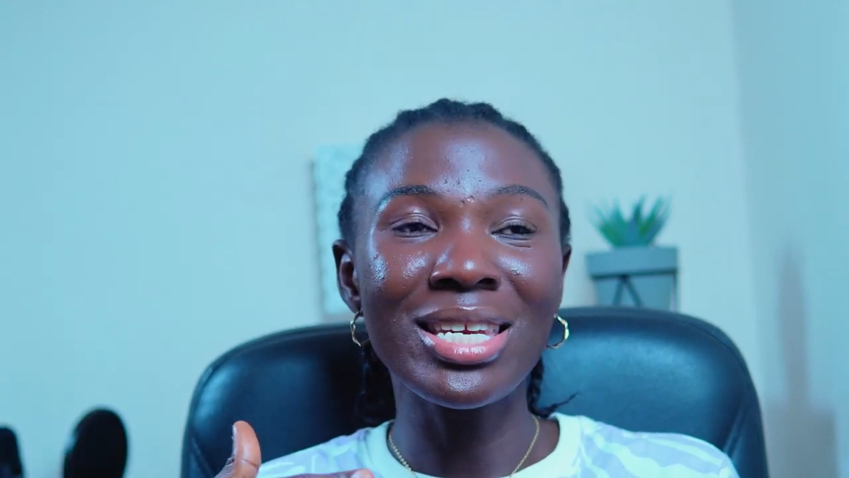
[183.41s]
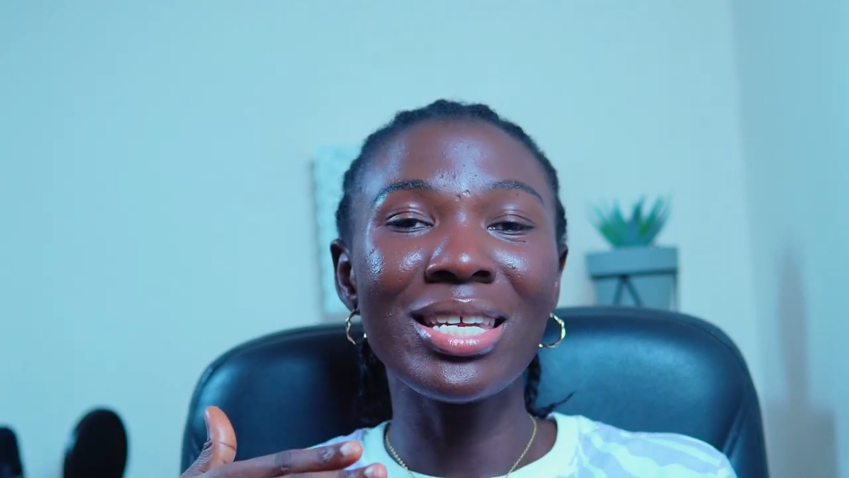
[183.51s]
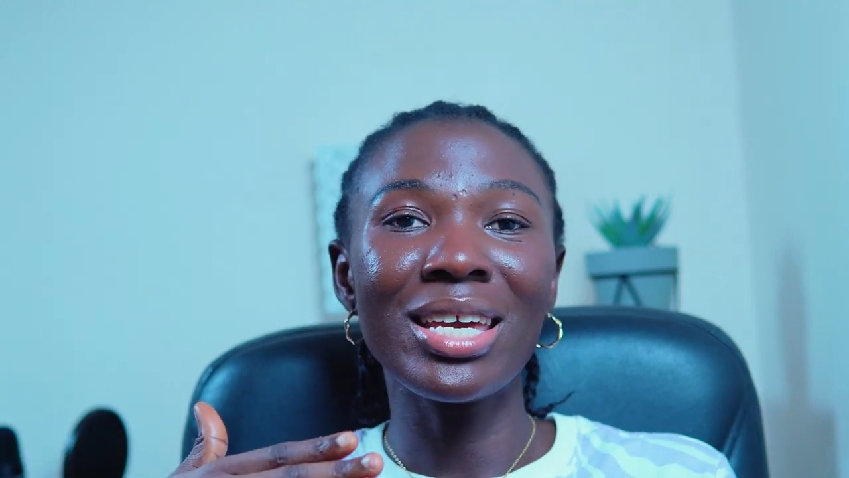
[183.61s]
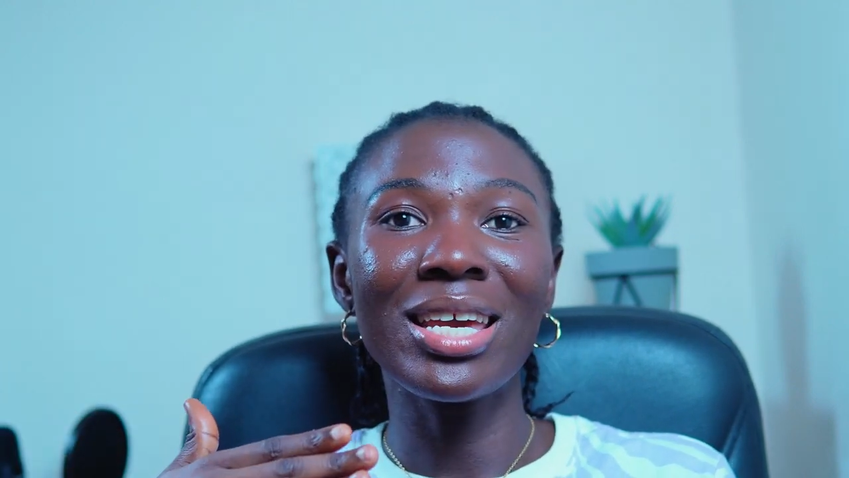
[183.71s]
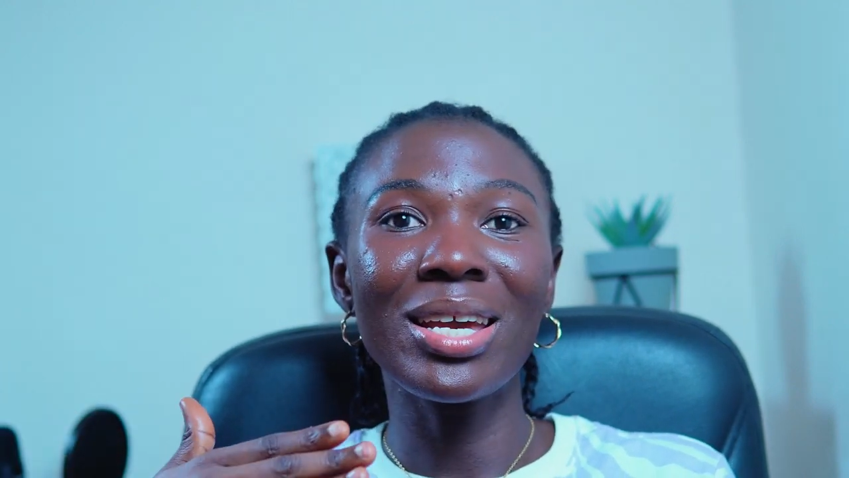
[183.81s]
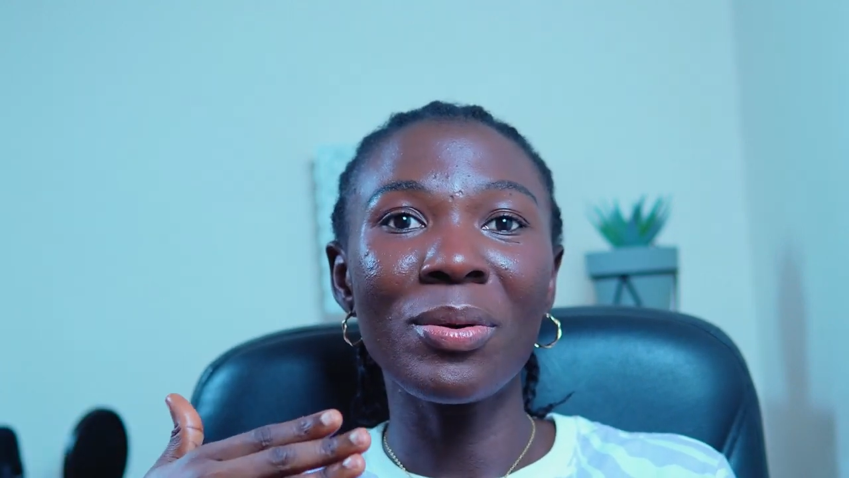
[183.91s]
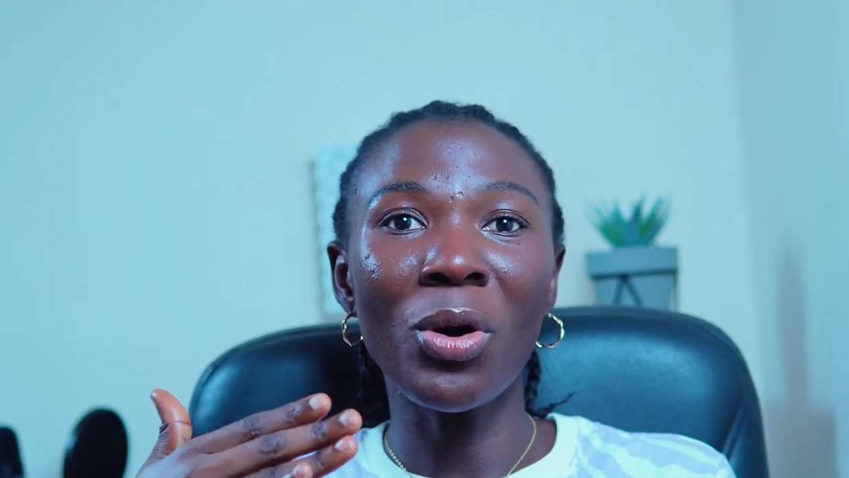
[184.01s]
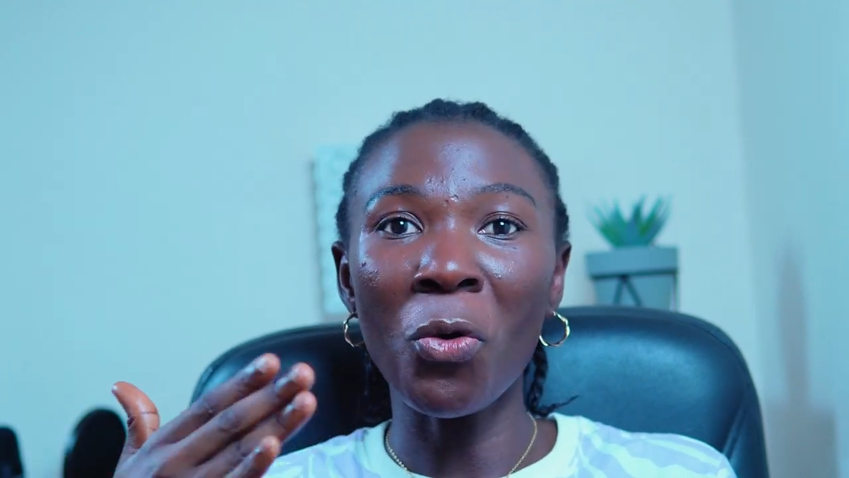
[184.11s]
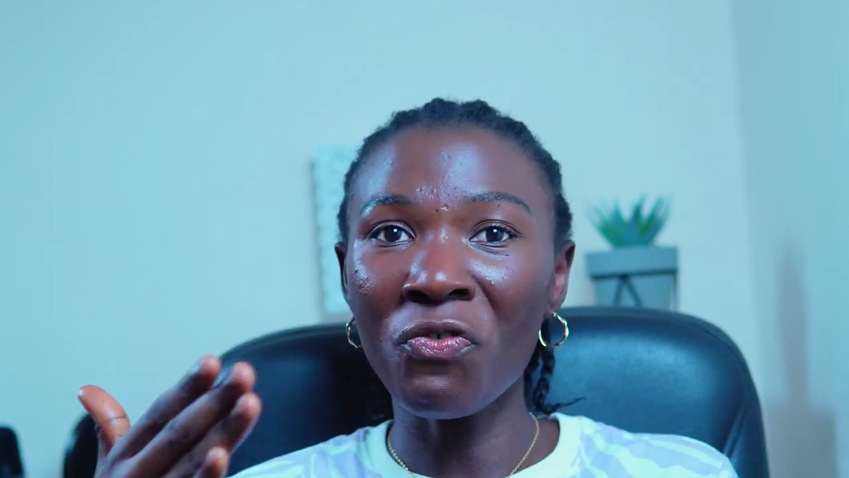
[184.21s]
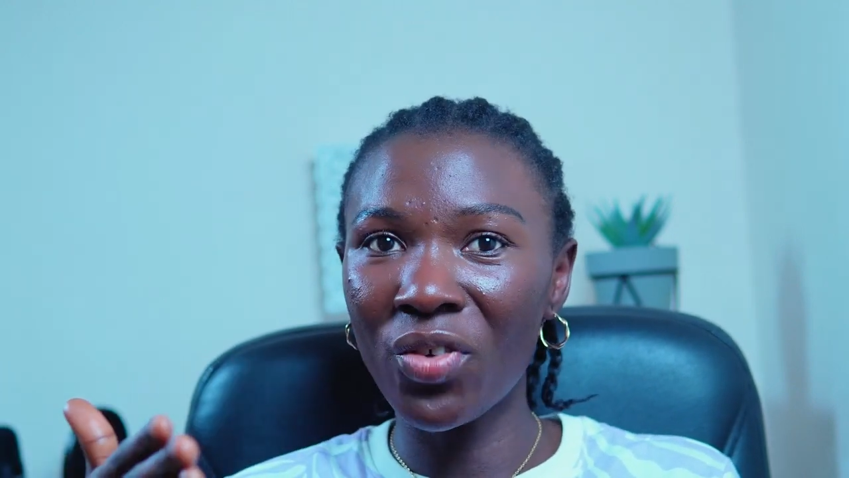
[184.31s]
the
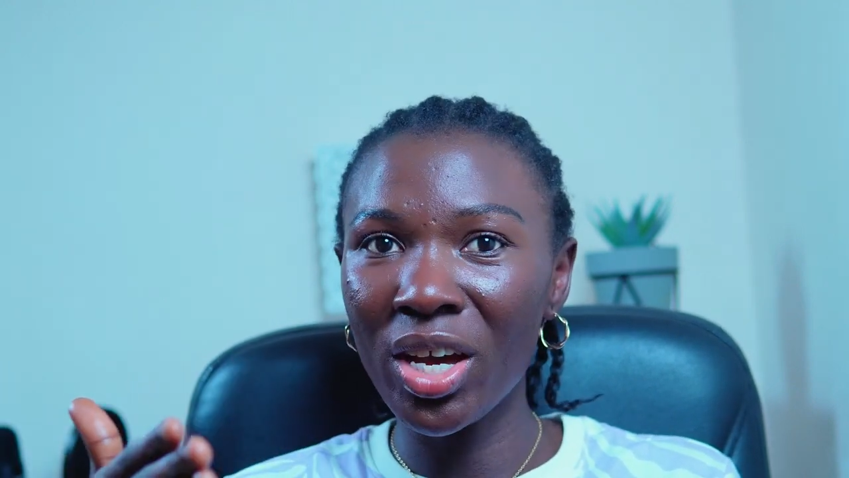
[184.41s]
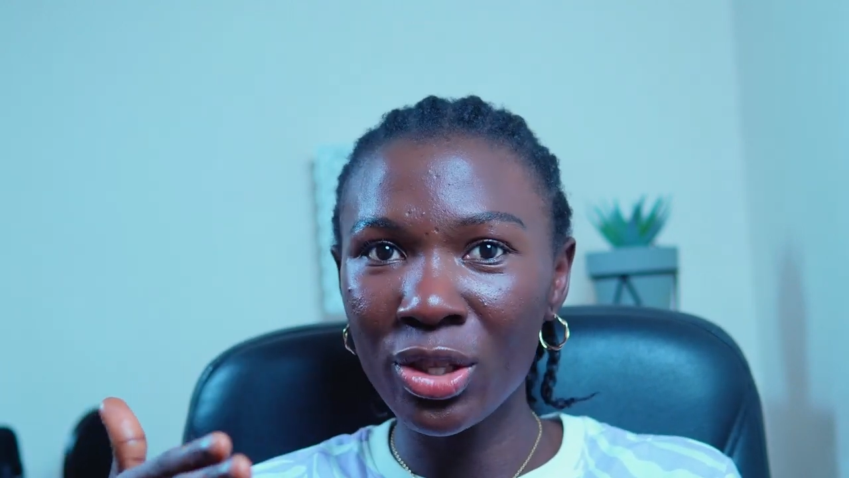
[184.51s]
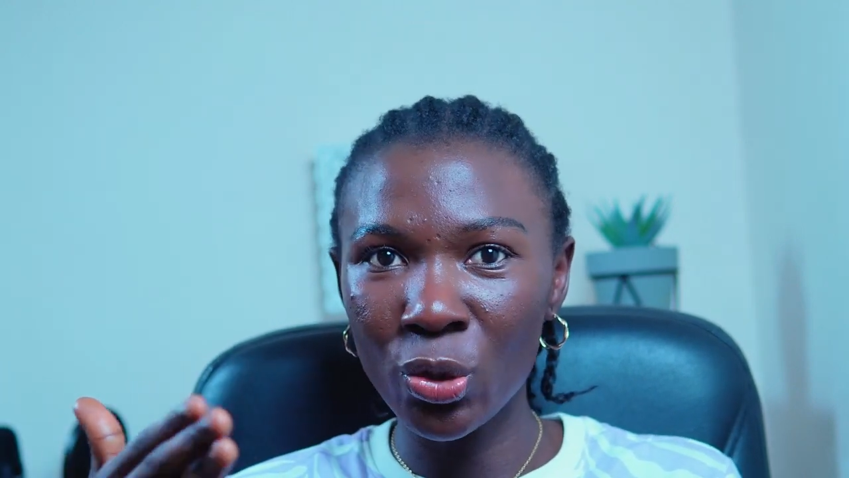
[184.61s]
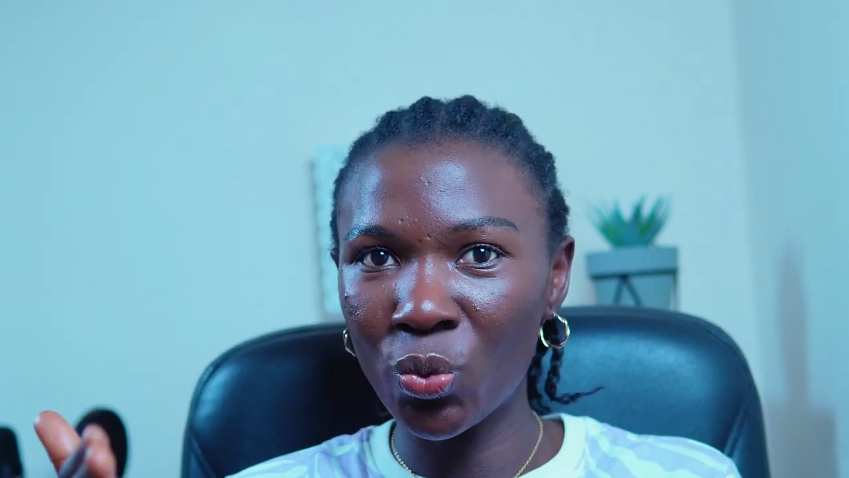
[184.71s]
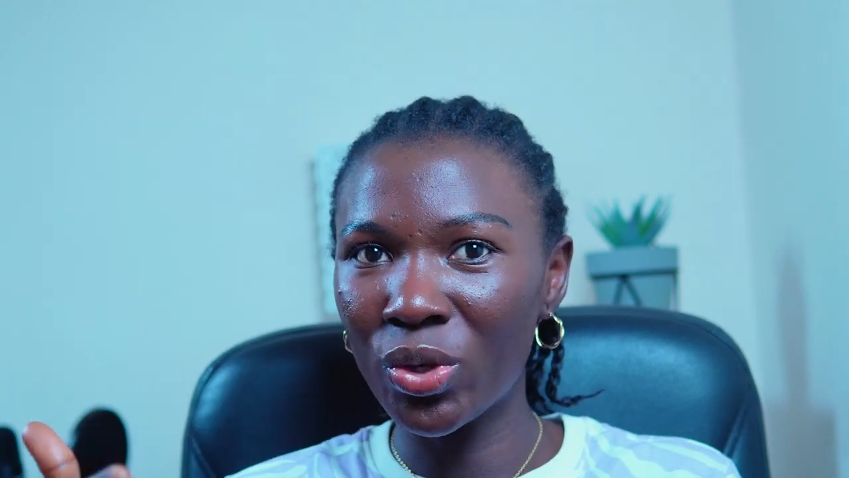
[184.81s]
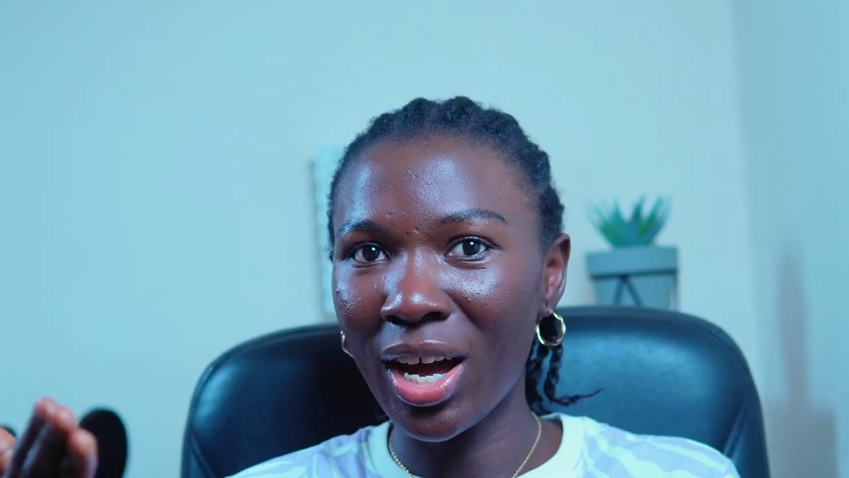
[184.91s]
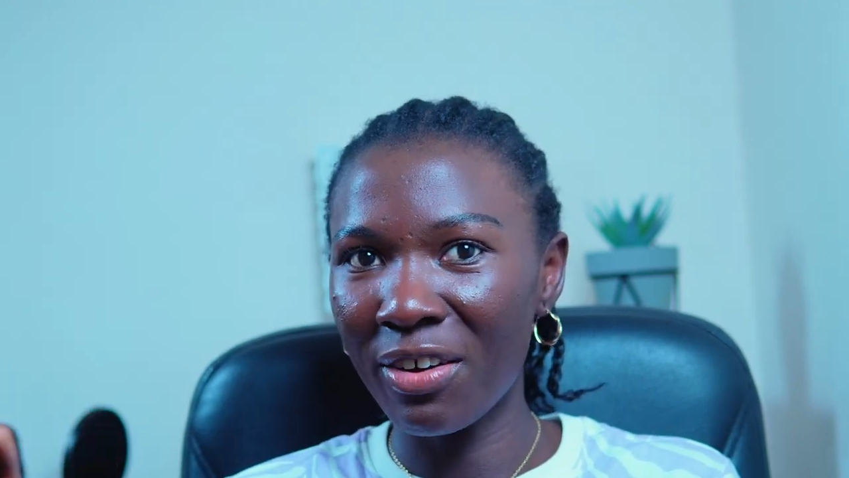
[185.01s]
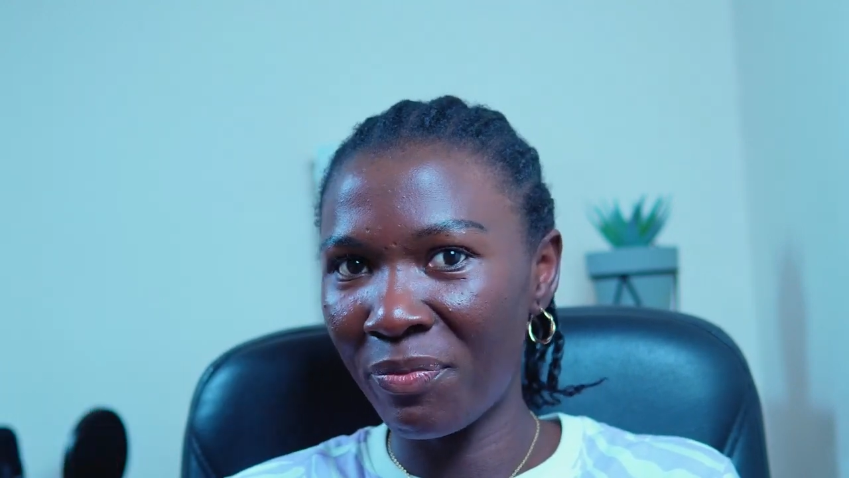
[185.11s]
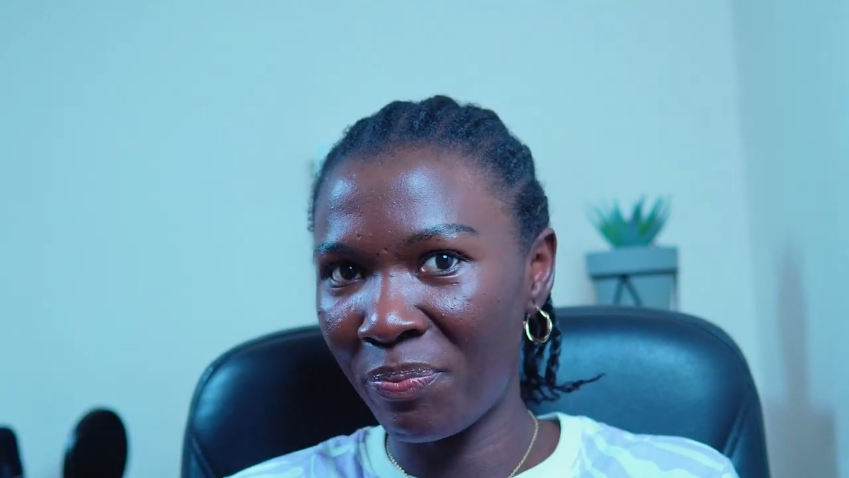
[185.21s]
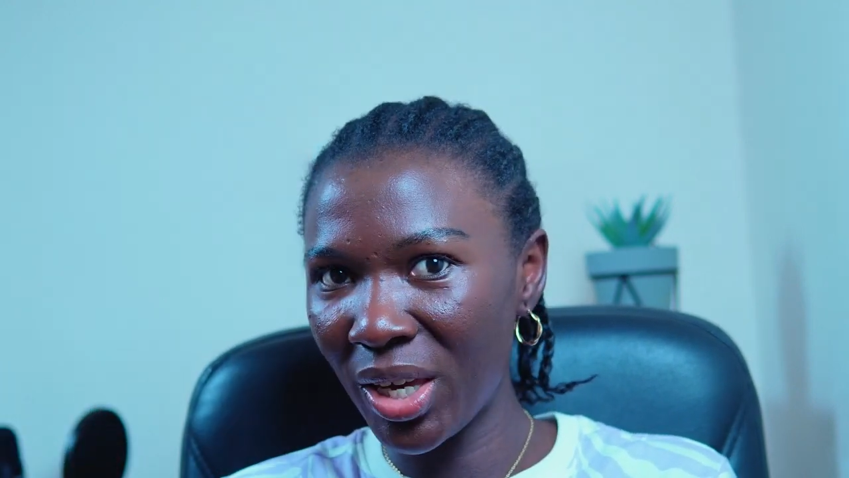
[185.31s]
offense would
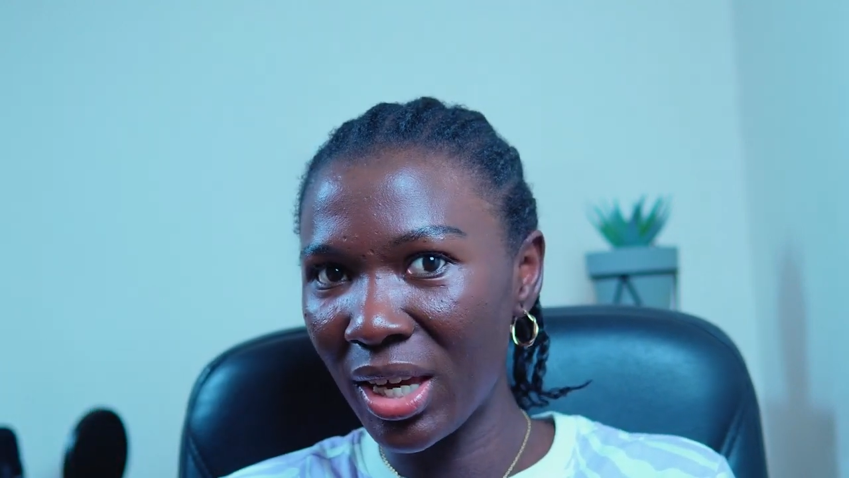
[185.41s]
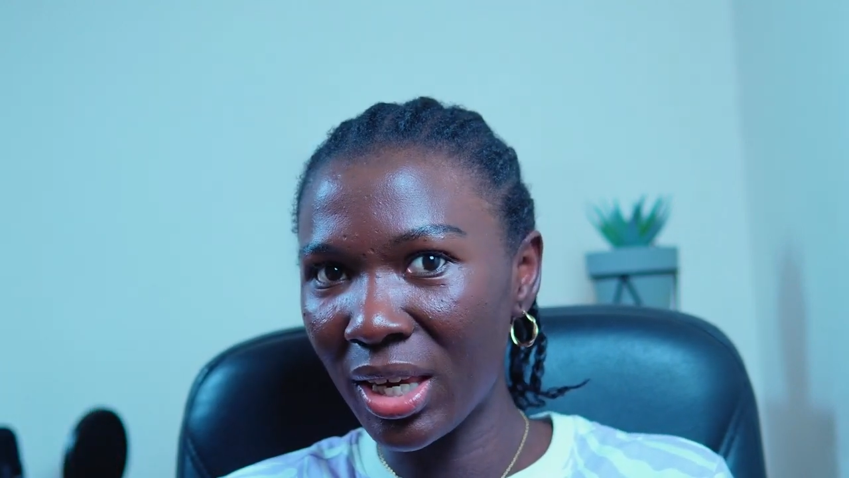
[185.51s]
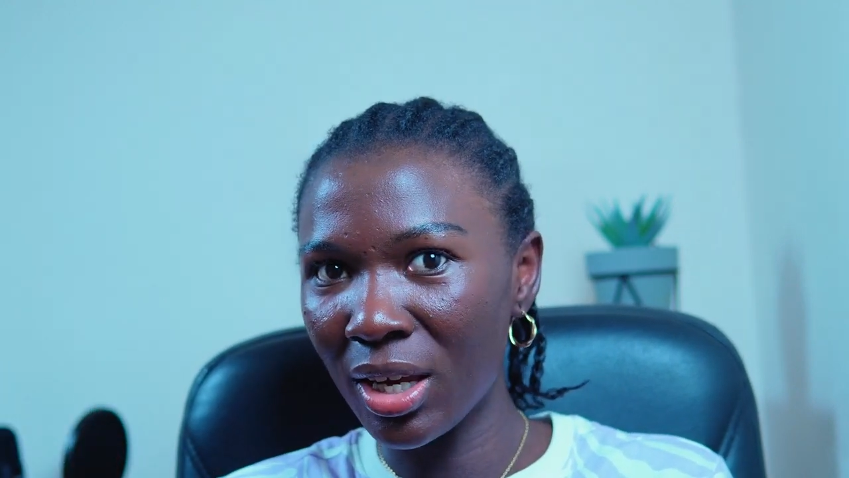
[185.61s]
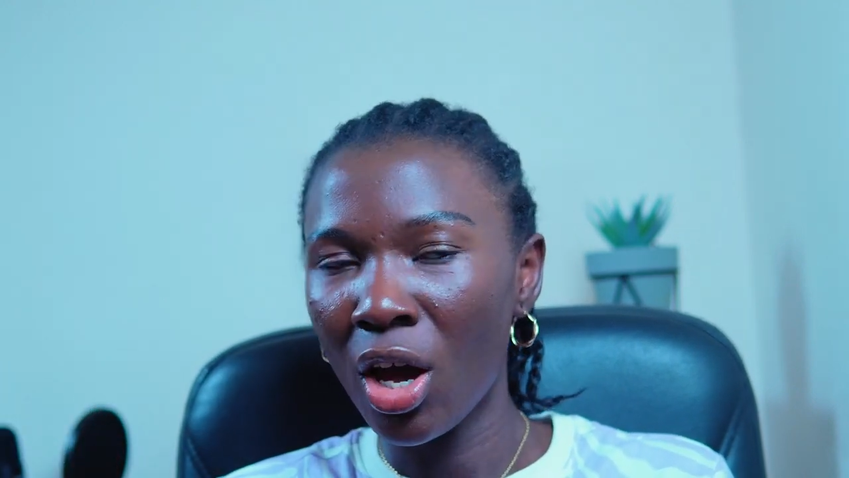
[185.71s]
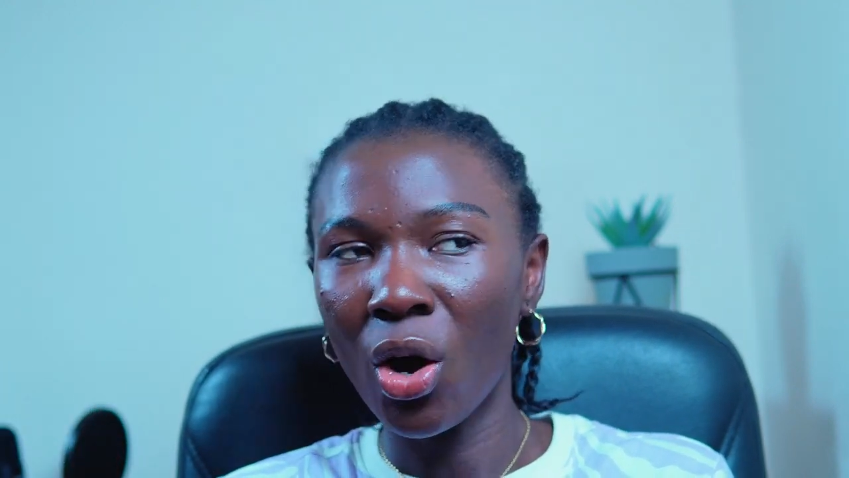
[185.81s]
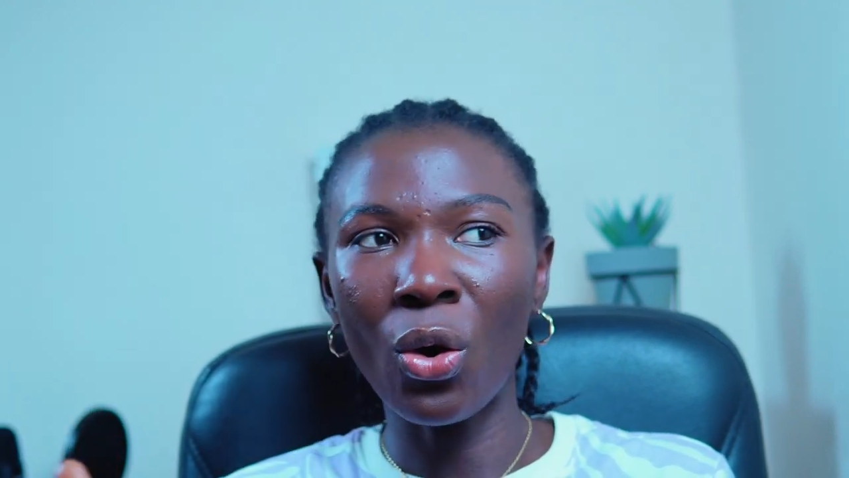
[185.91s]
have been